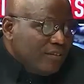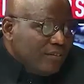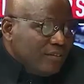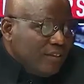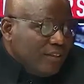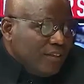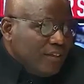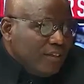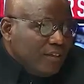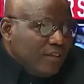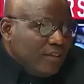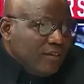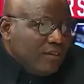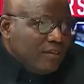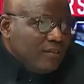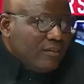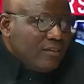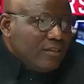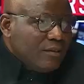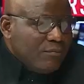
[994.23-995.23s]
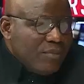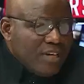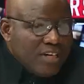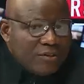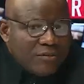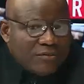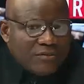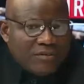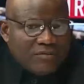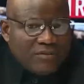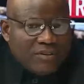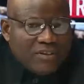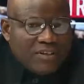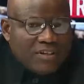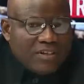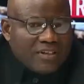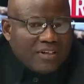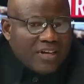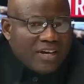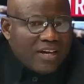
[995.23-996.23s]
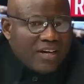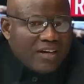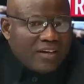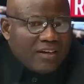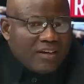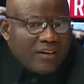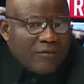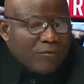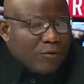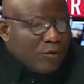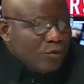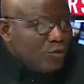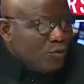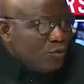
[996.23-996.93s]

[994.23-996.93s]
It's a blend of everything. Of course,